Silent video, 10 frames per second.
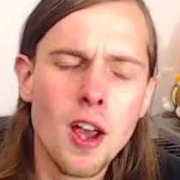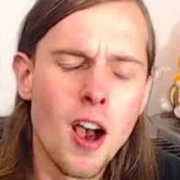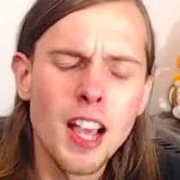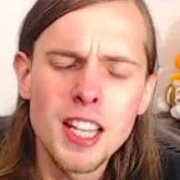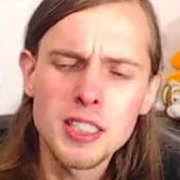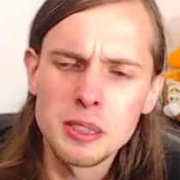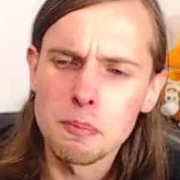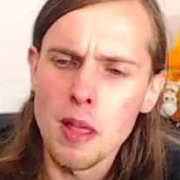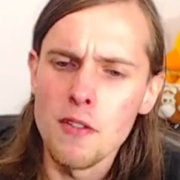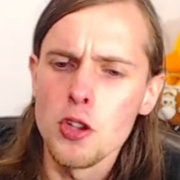I guess
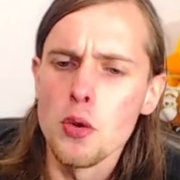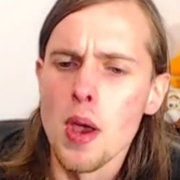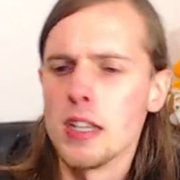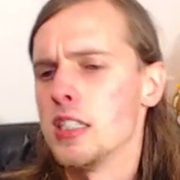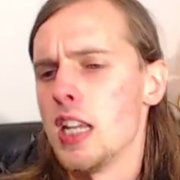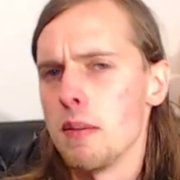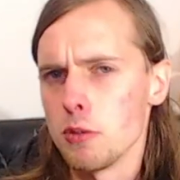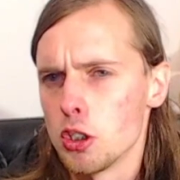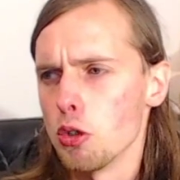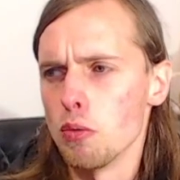if you
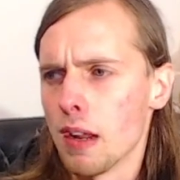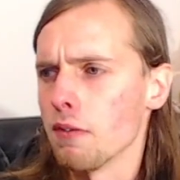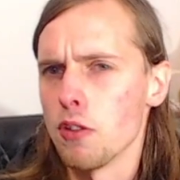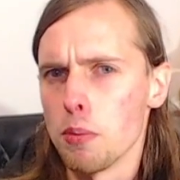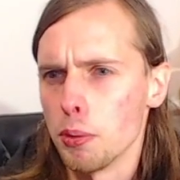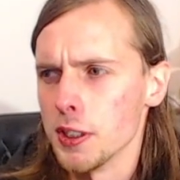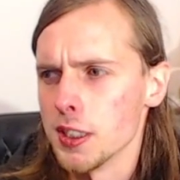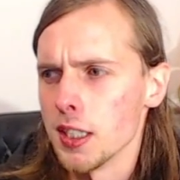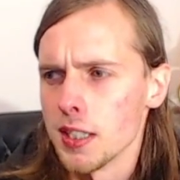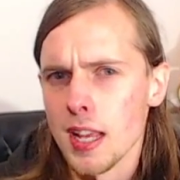attempt to run for
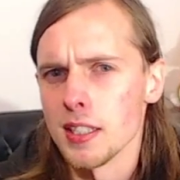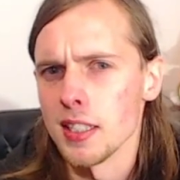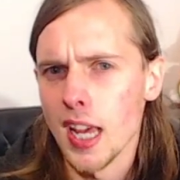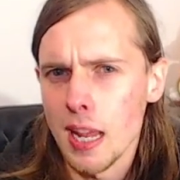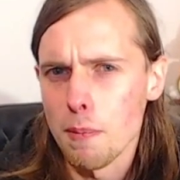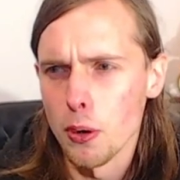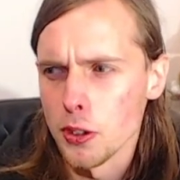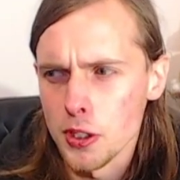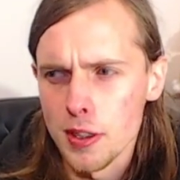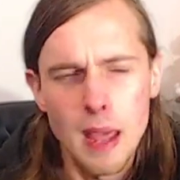president as a gay
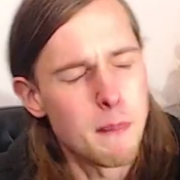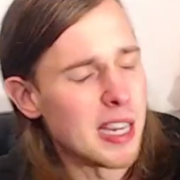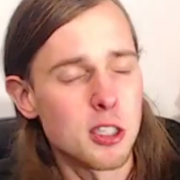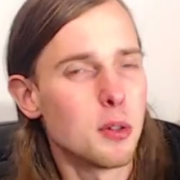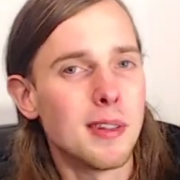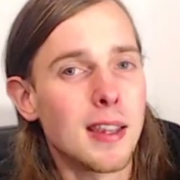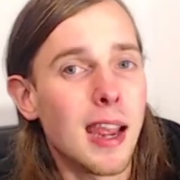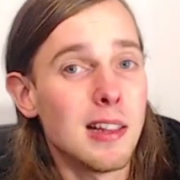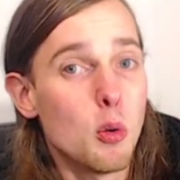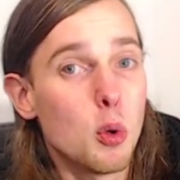person, that makes you the
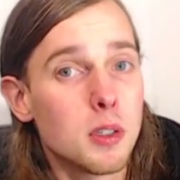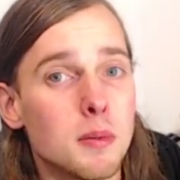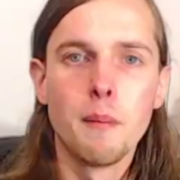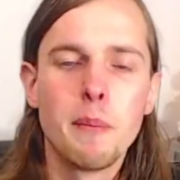gay lord.